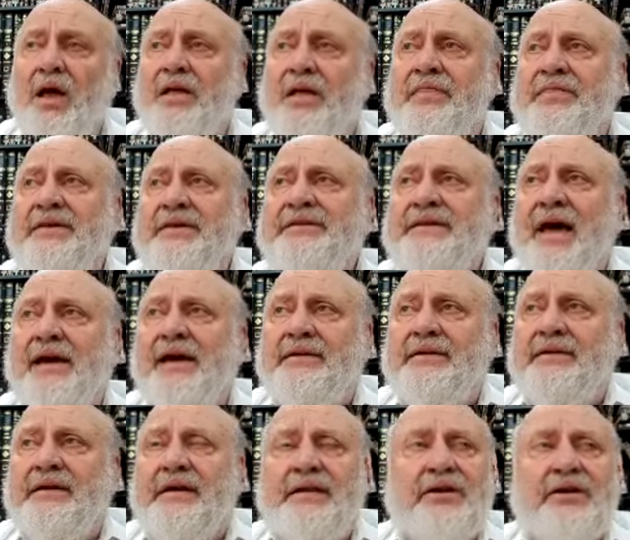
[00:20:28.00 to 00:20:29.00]
this
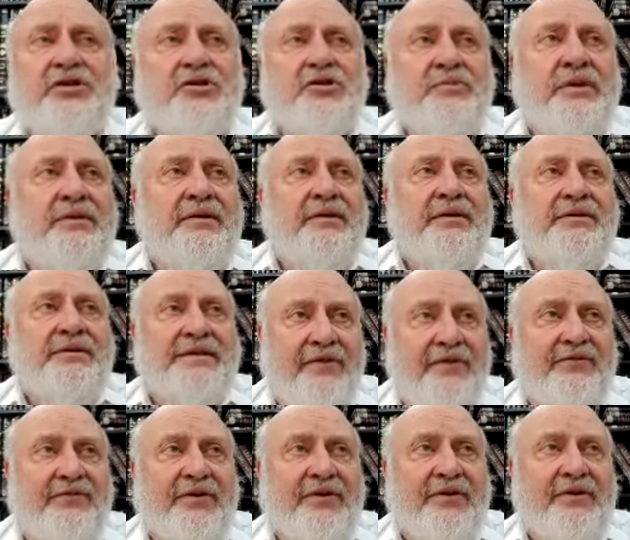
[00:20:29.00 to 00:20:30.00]
idea that Schmidt is
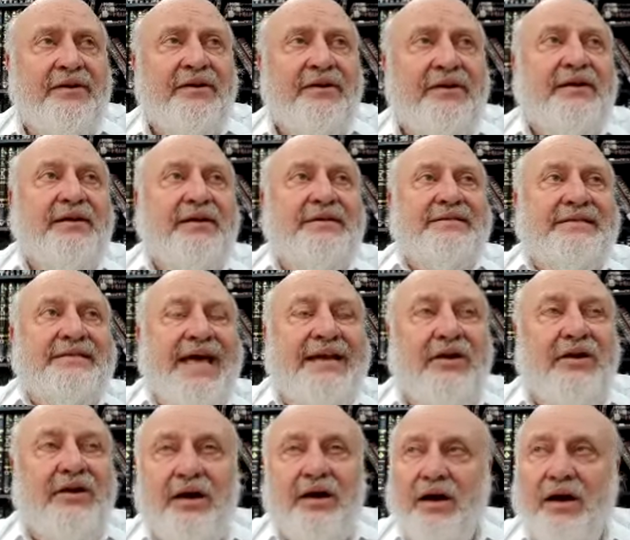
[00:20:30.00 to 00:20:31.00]
Hefker, is not
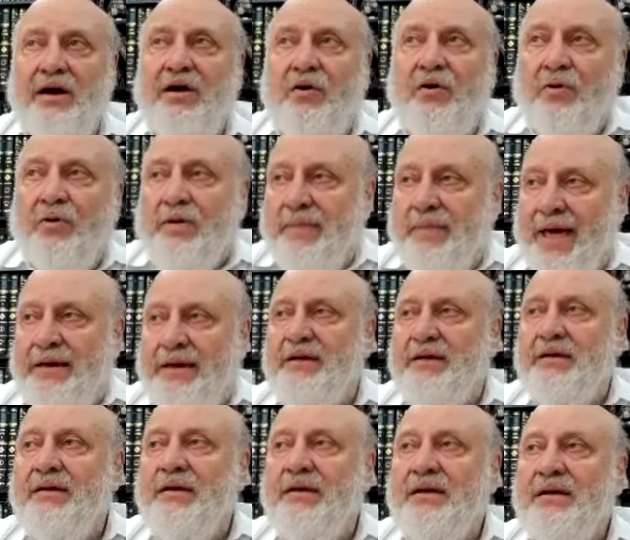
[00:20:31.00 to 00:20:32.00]
automatic,
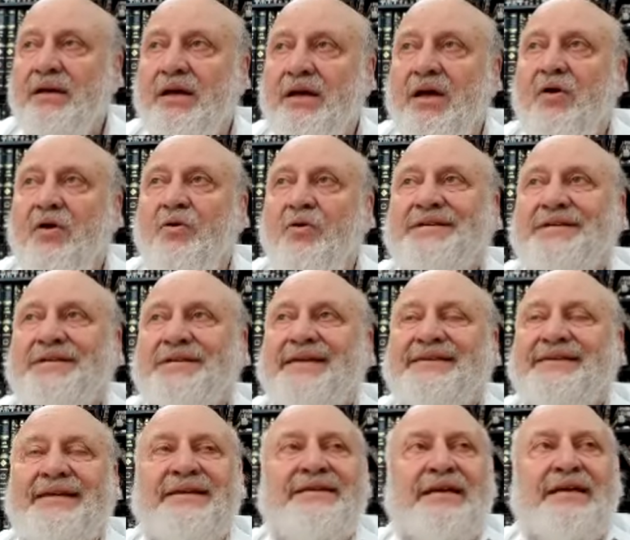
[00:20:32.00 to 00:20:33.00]
mm. was that
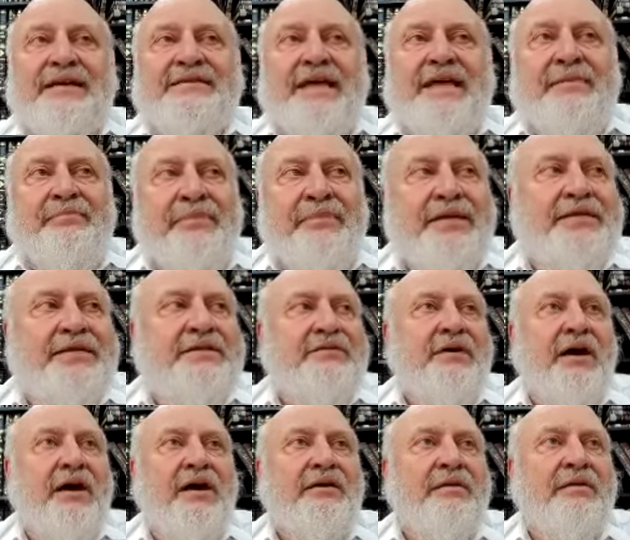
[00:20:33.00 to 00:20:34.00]
it's, a mitzvah
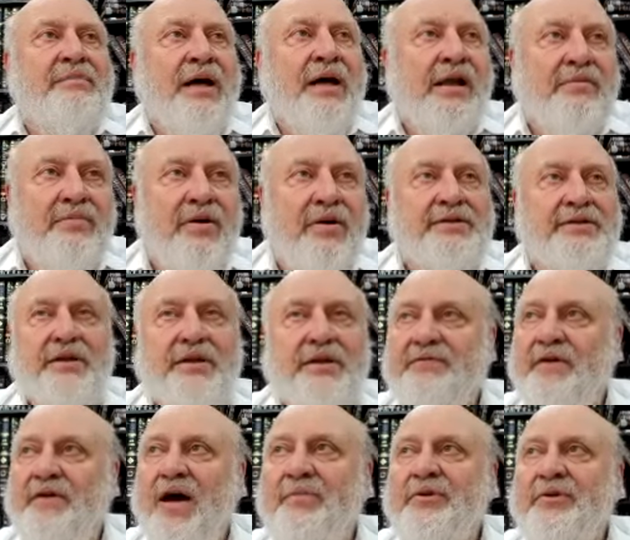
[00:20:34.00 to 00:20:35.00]
on the balabos, on the
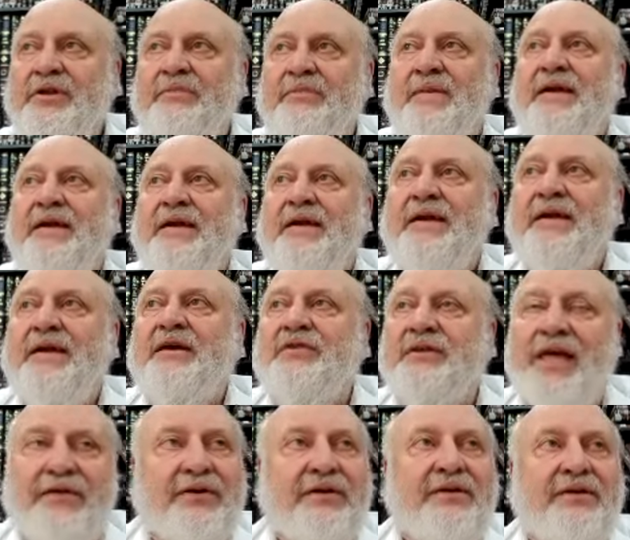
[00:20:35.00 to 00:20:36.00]
farmer, to hmm. make it
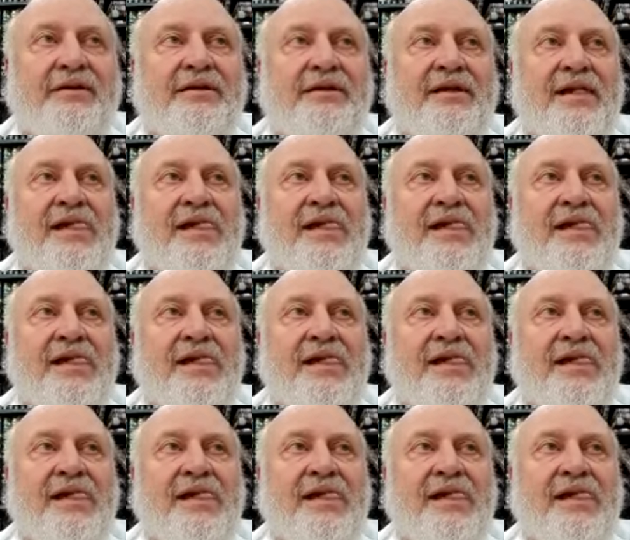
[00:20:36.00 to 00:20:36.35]
feel hefker.